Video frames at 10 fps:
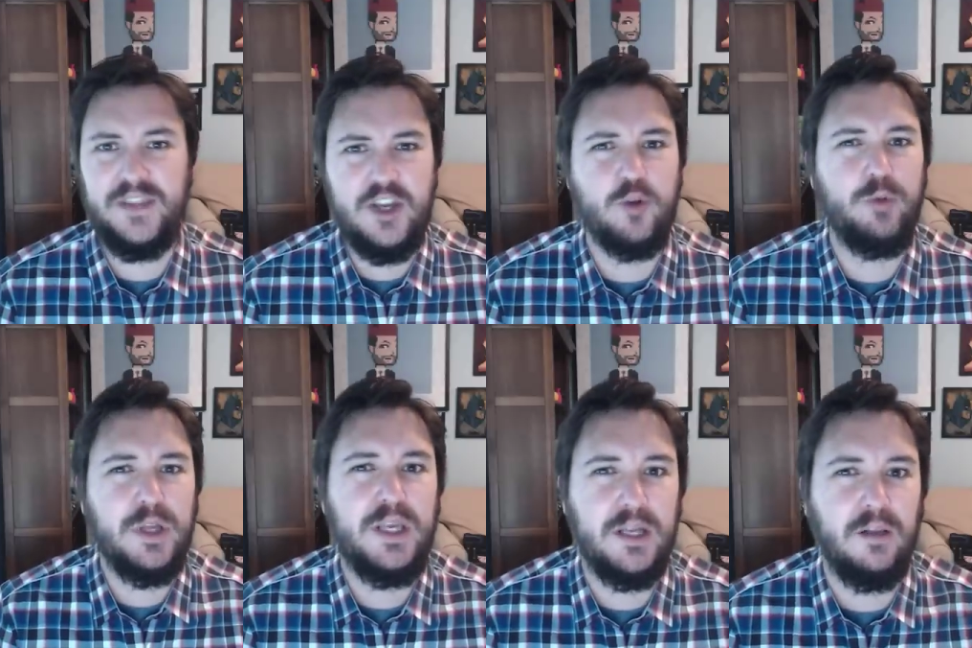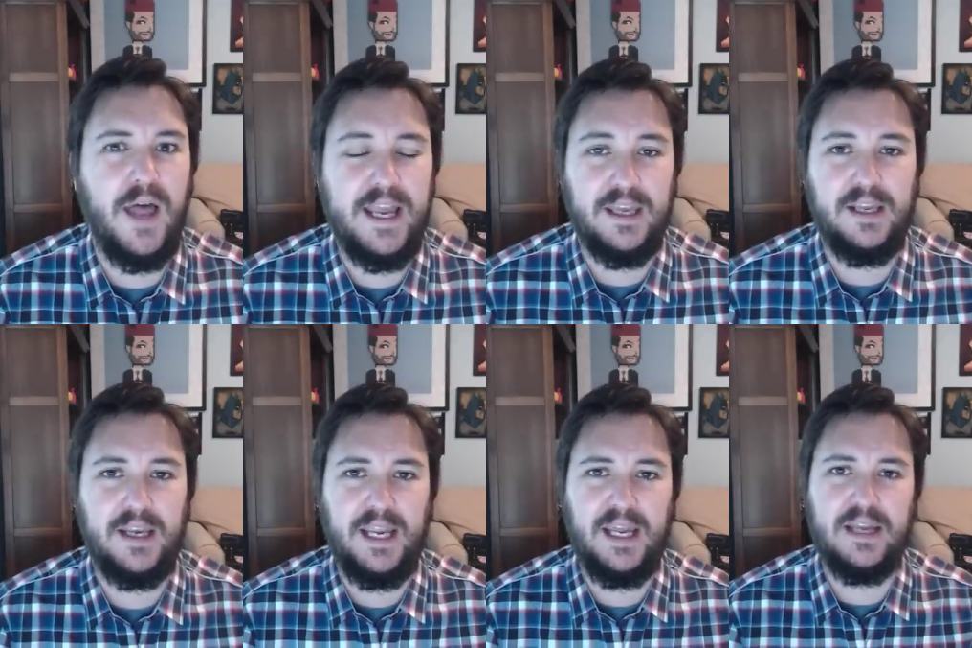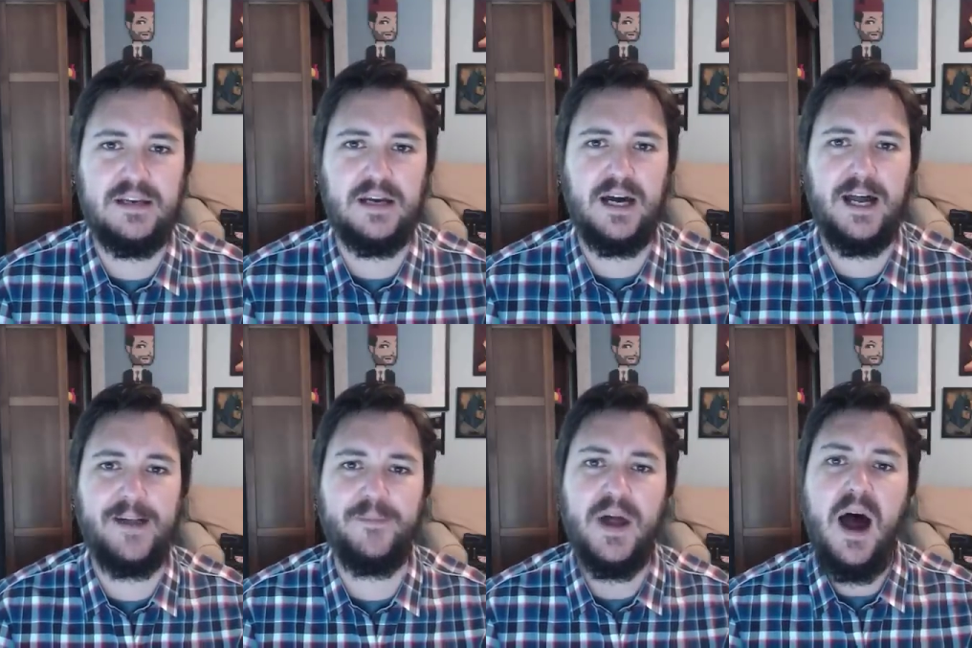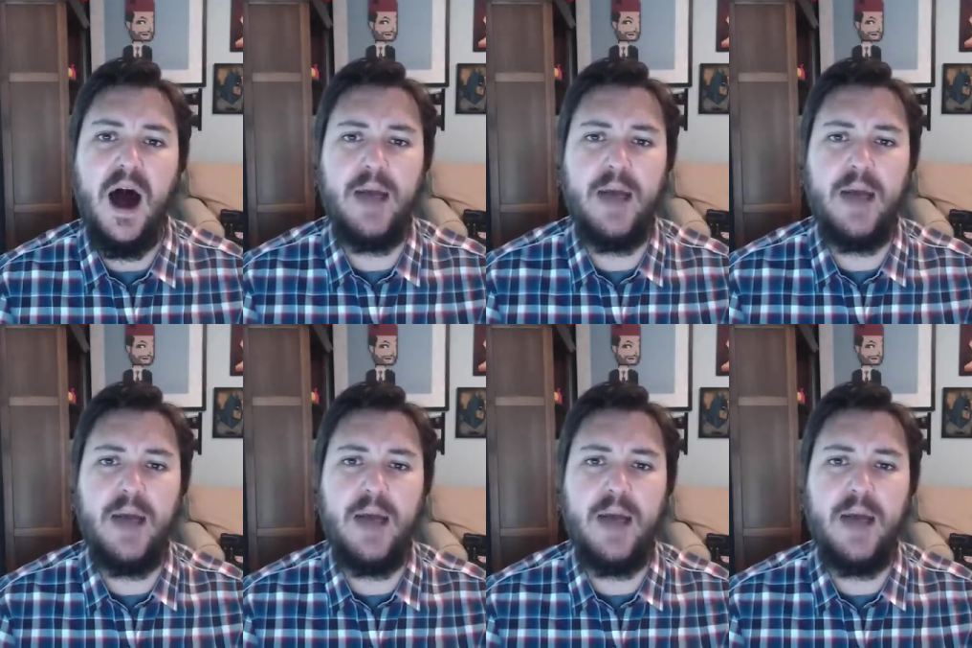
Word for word: I think you're really going to like it. And um,